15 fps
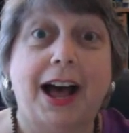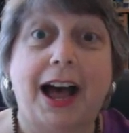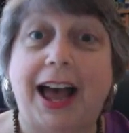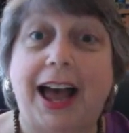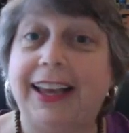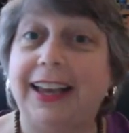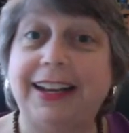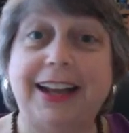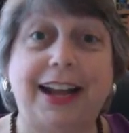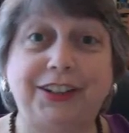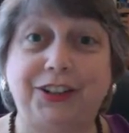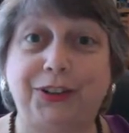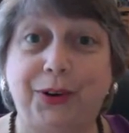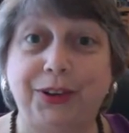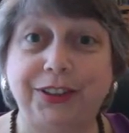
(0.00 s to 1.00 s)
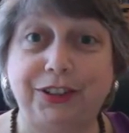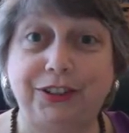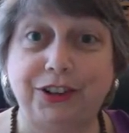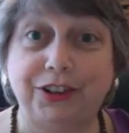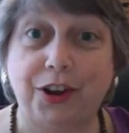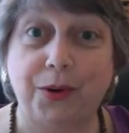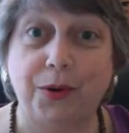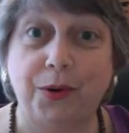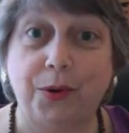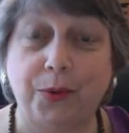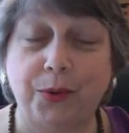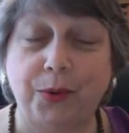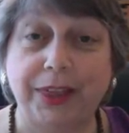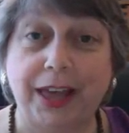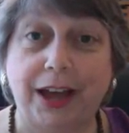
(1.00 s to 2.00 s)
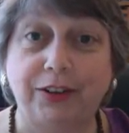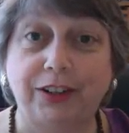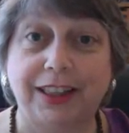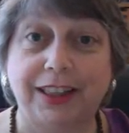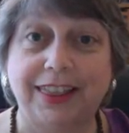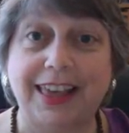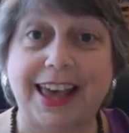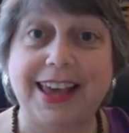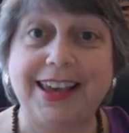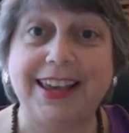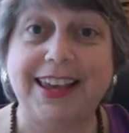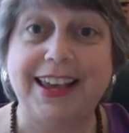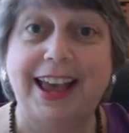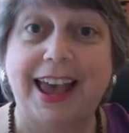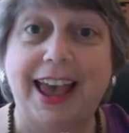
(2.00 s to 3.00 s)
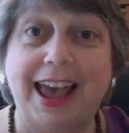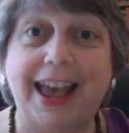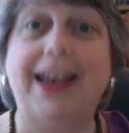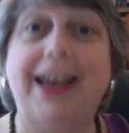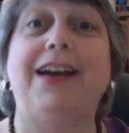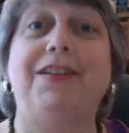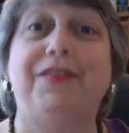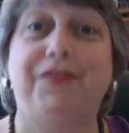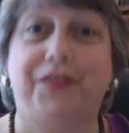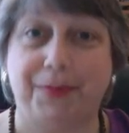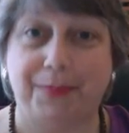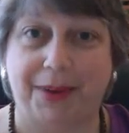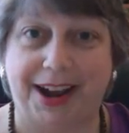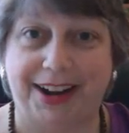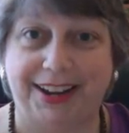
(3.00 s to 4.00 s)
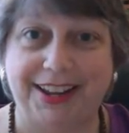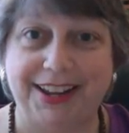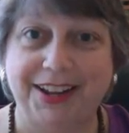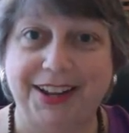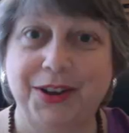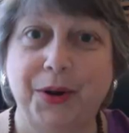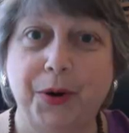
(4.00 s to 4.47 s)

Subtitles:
I cannot start the show without thanking everybody